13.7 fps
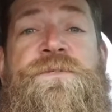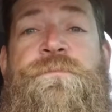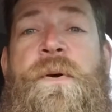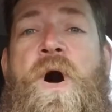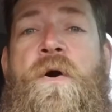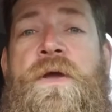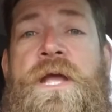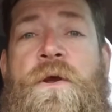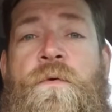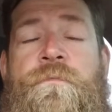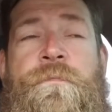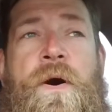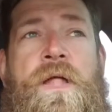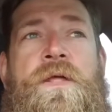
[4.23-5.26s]
It's Paul
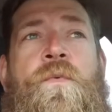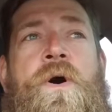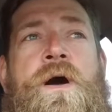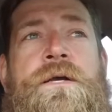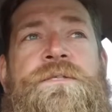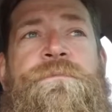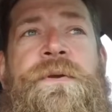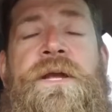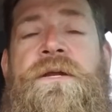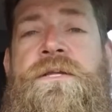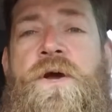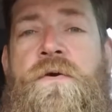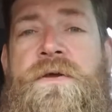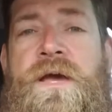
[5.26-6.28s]
here with Pollywog's
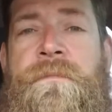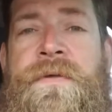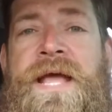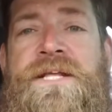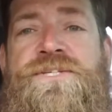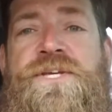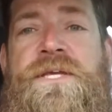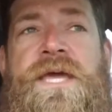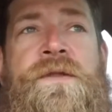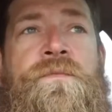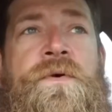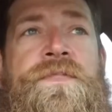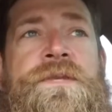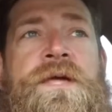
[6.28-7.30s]
Beard Co. coming at you
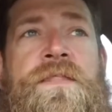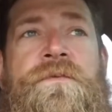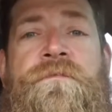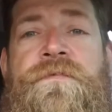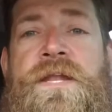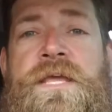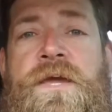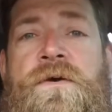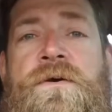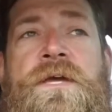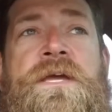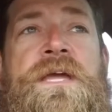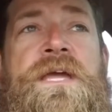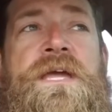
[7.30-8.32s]
again with another
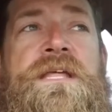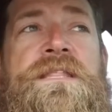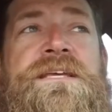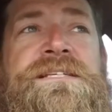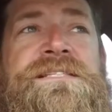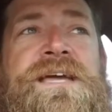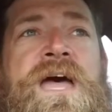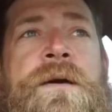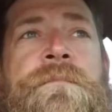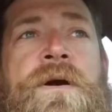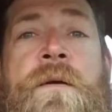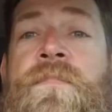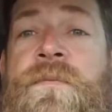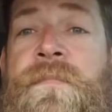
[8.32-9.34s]
video. This
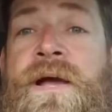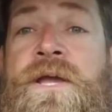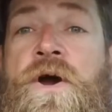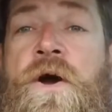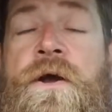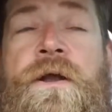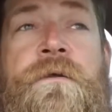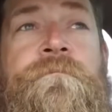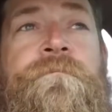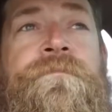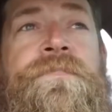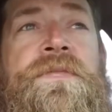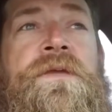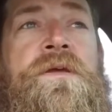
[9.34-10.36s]
time, I'm in my car.
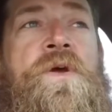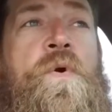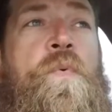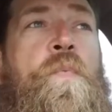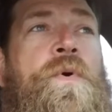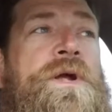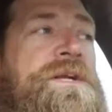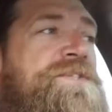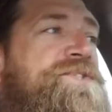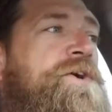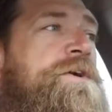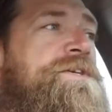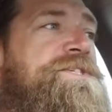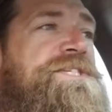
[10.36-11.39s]
We're
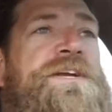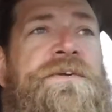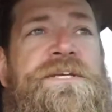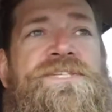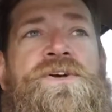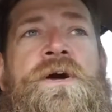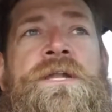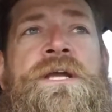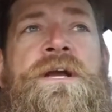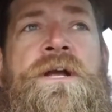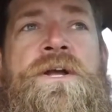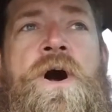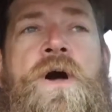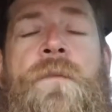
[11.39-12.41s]
gonna start a series on
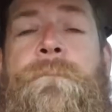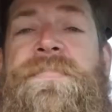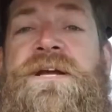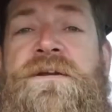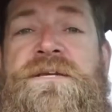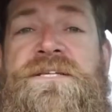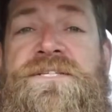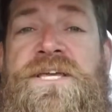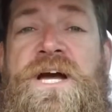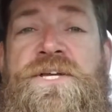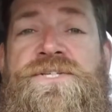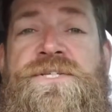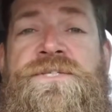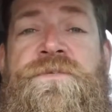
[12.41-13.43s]
here called Beard
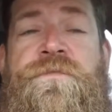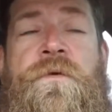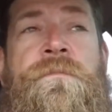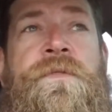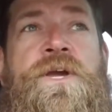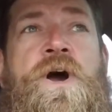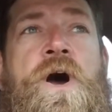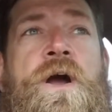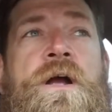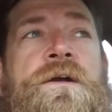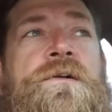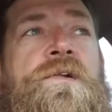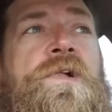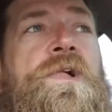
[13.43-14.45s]
Discussions from the Car.